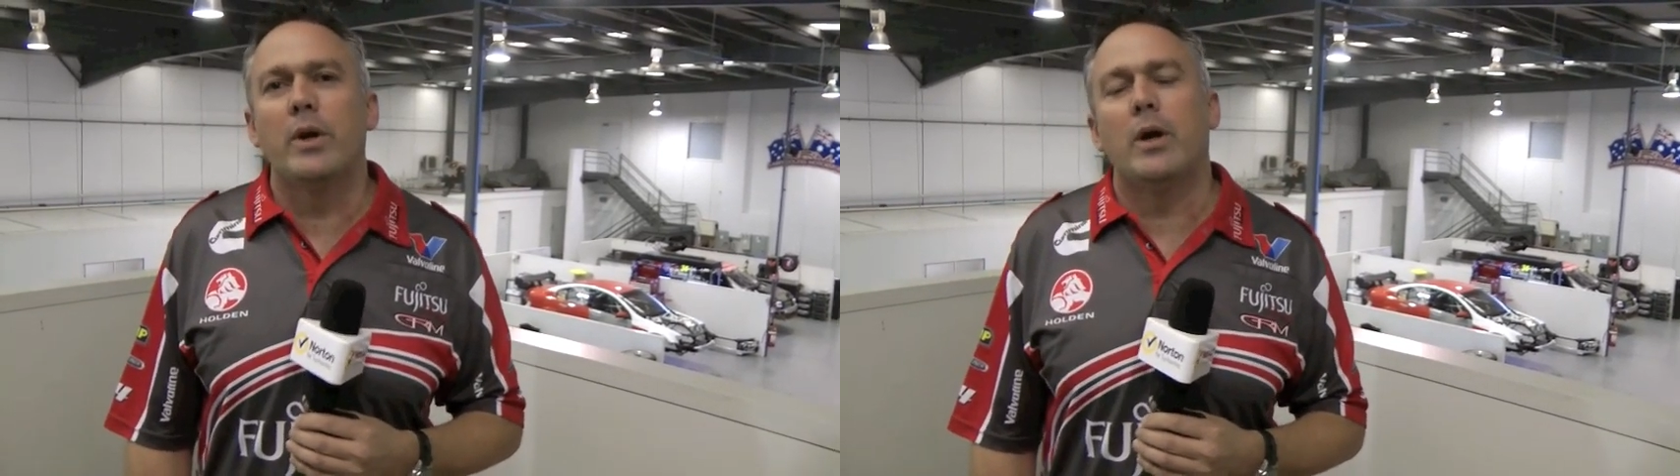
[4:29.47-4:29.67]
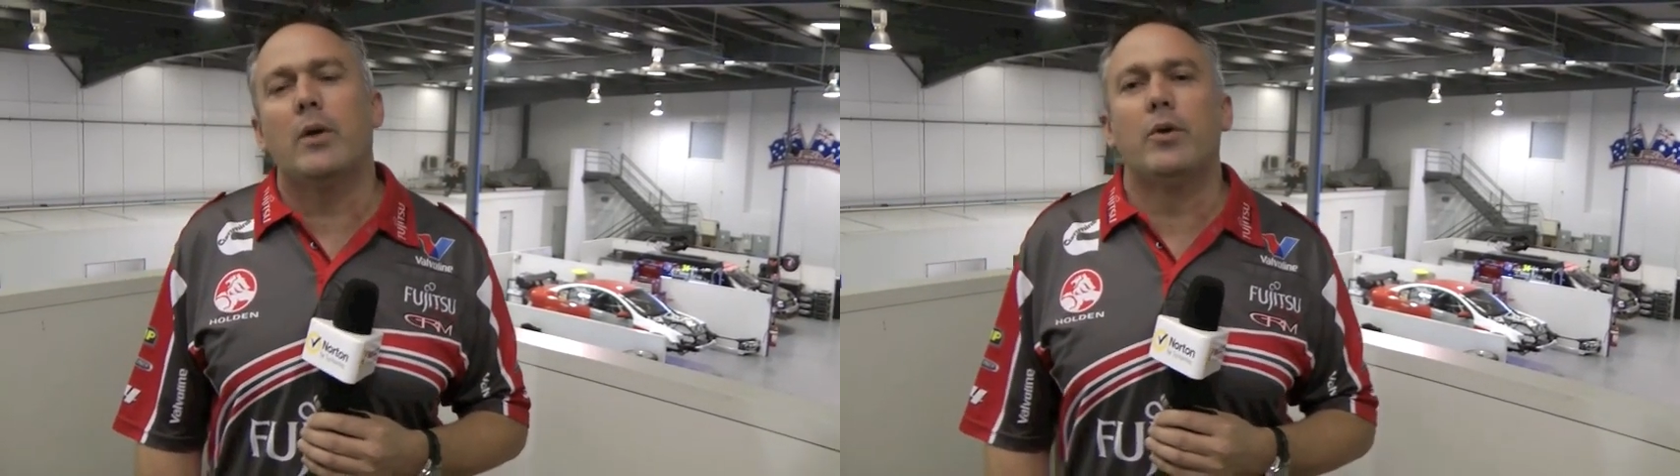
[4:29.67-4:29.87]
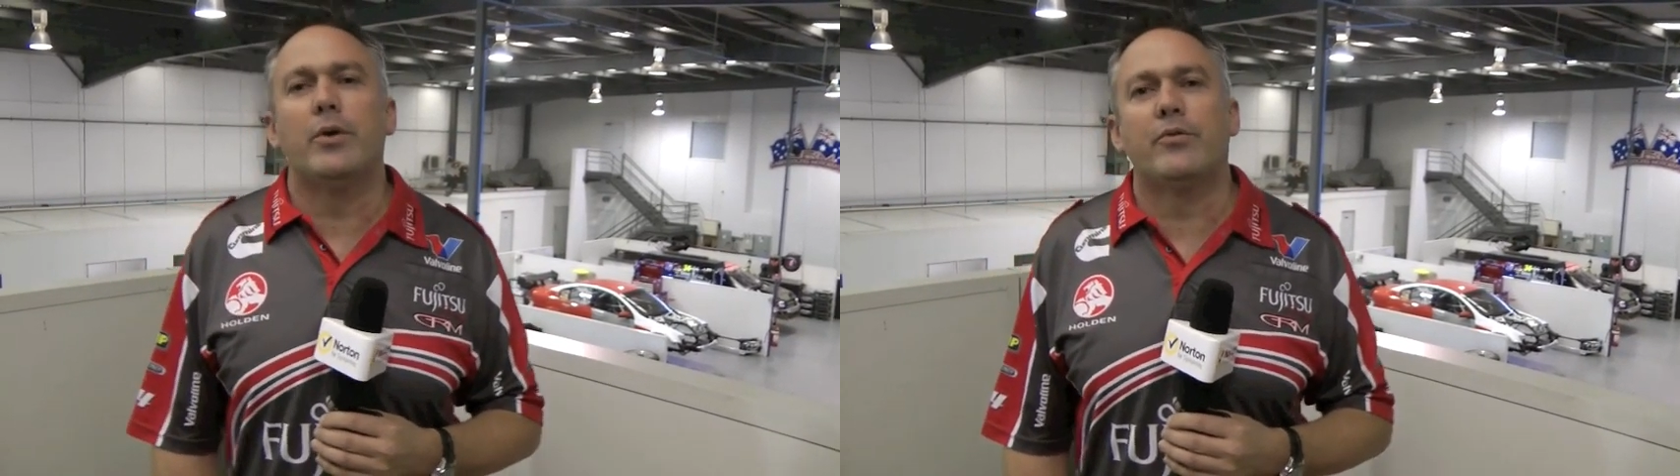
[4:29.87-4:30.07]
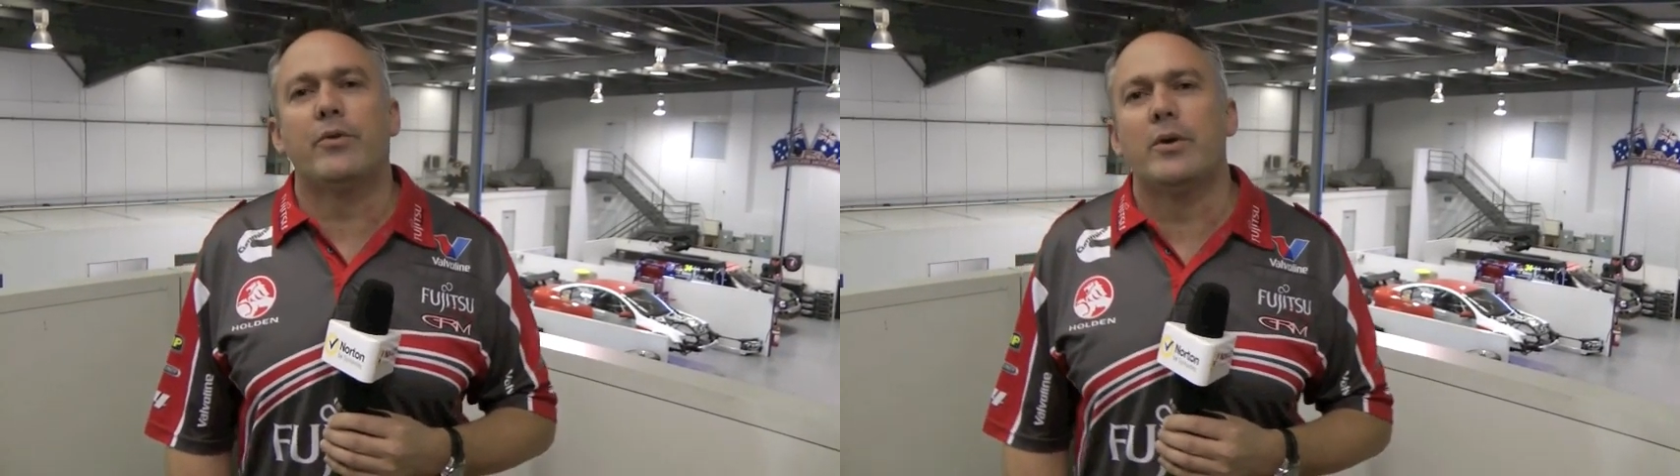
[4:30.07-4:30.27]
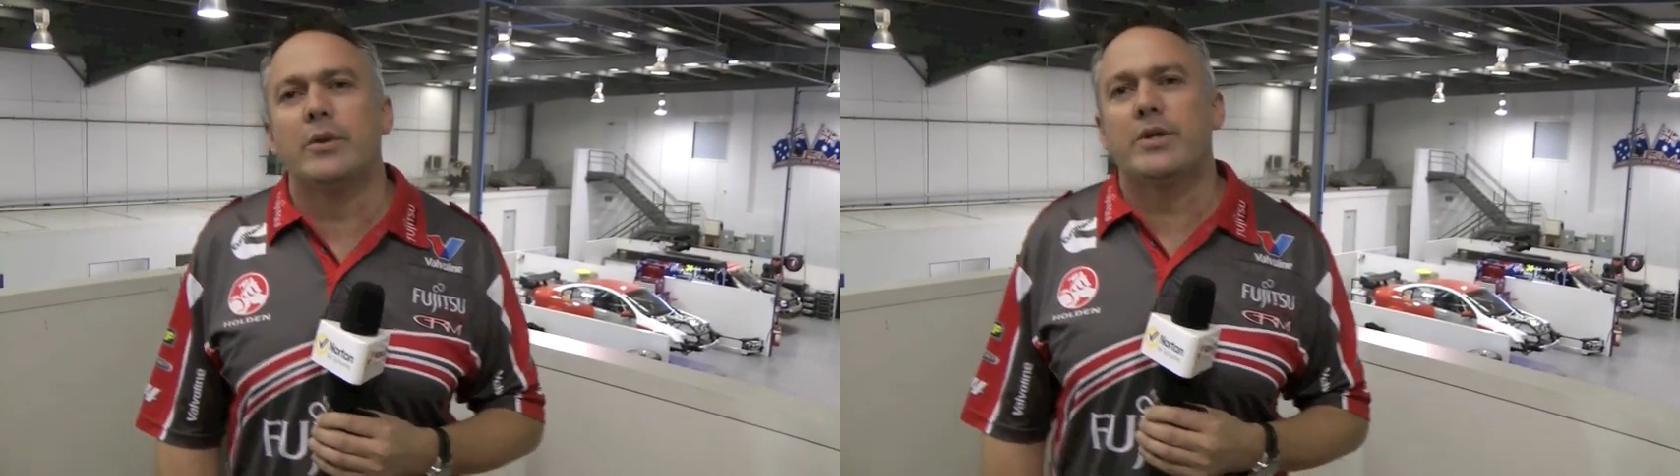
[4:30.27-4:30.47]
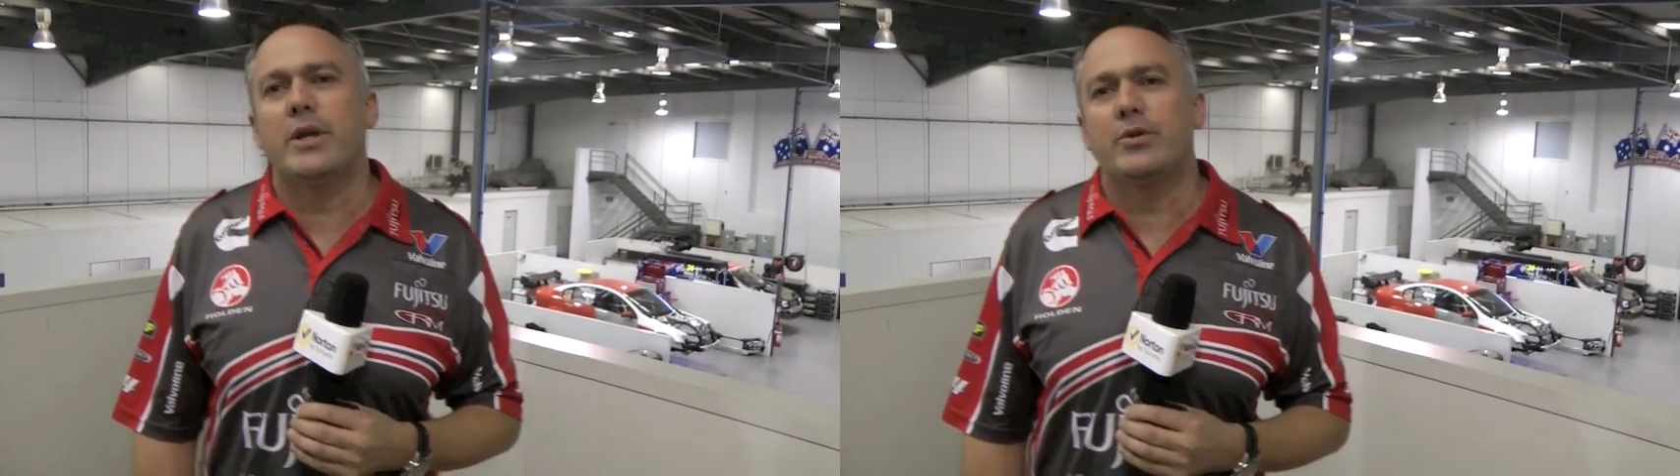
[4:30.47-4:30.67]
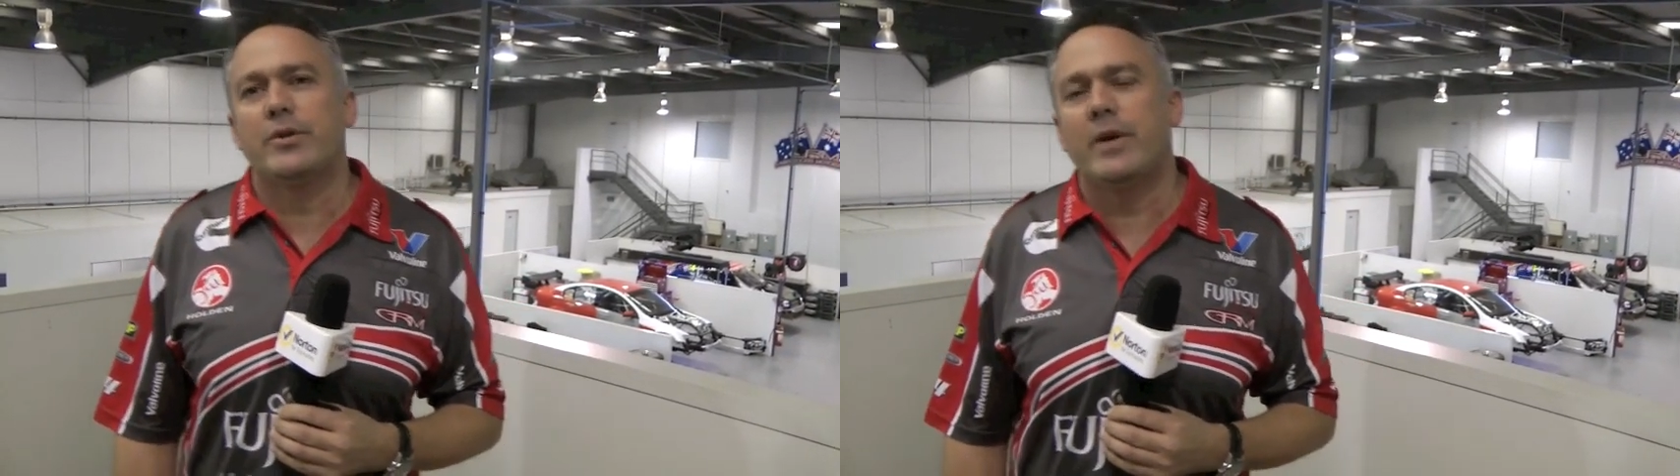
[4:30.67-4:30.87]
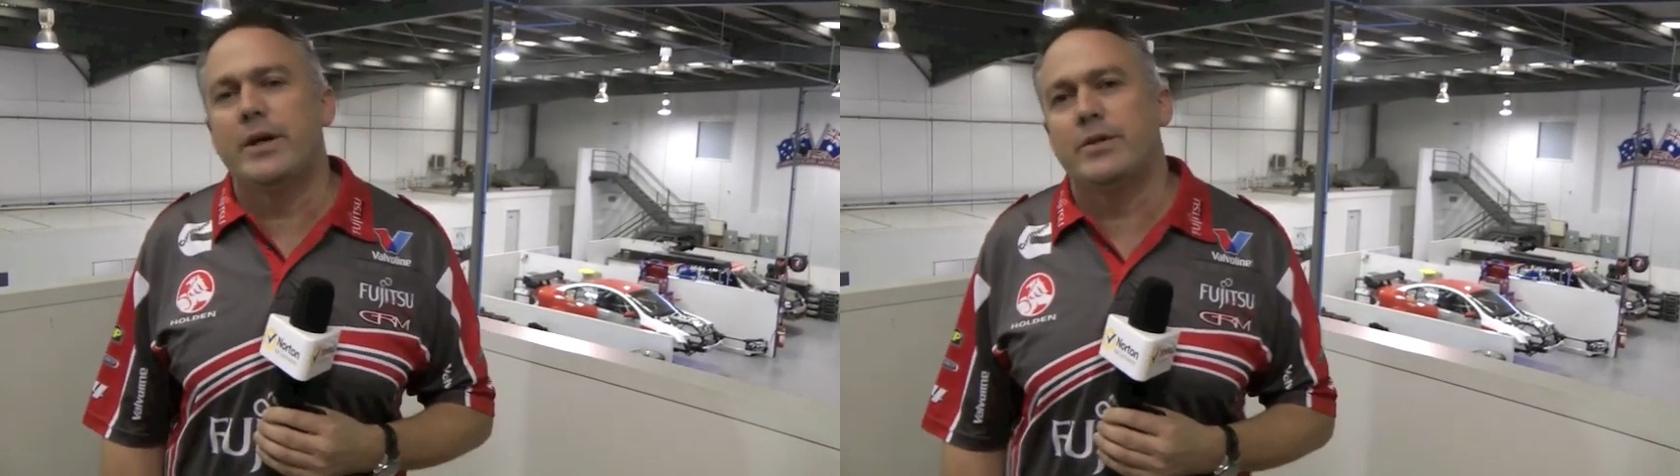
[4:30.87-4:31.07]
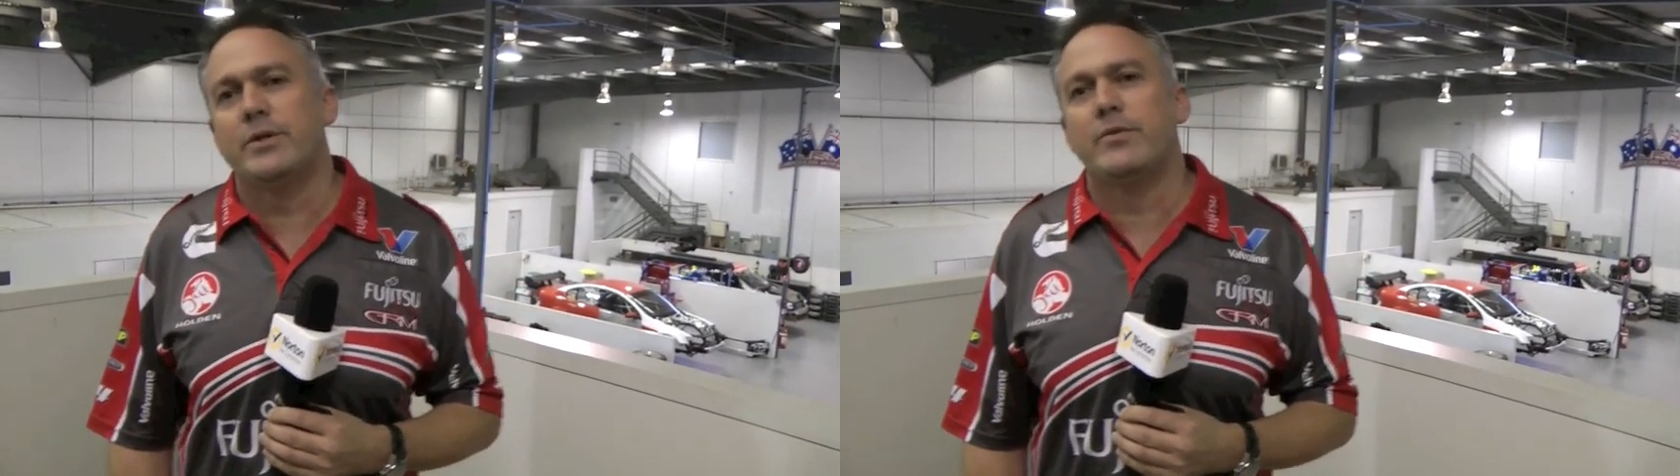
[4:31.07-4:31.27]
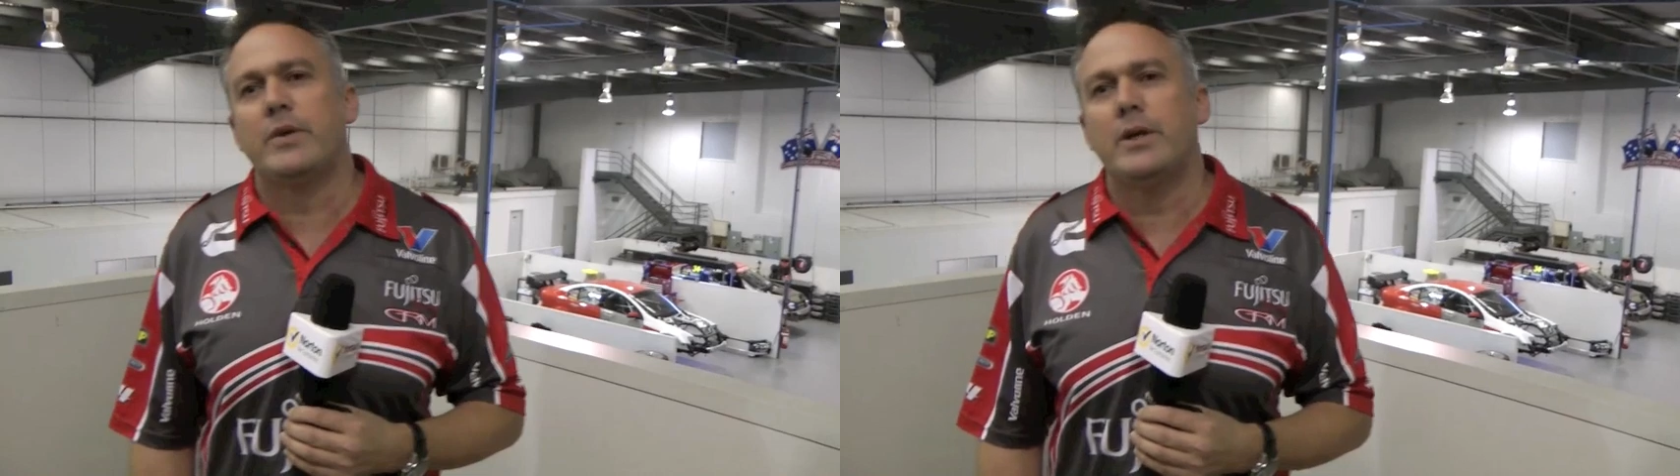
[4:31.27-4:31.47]
We I worked for a section of
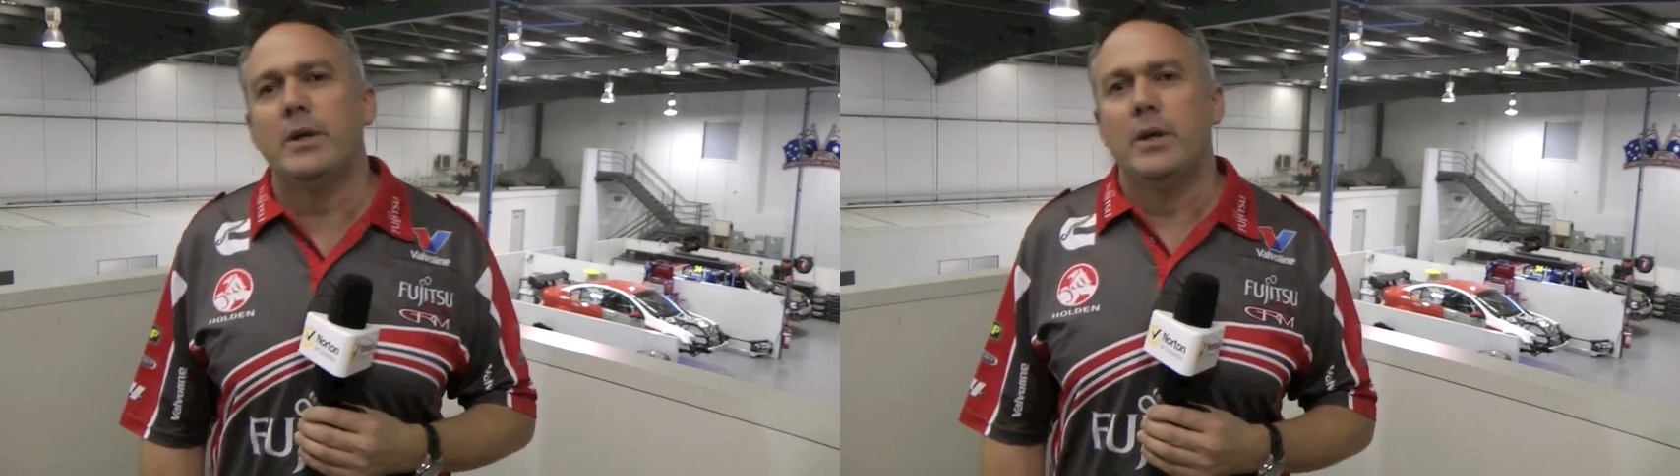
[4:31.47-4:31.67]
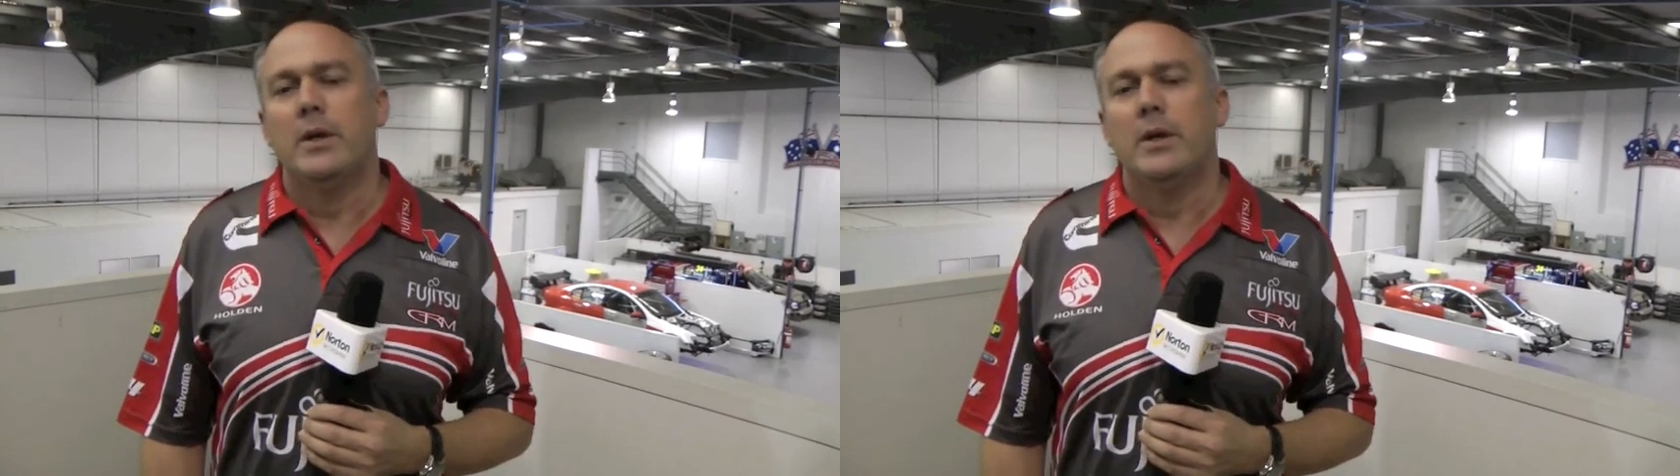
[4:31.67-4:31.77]
HSV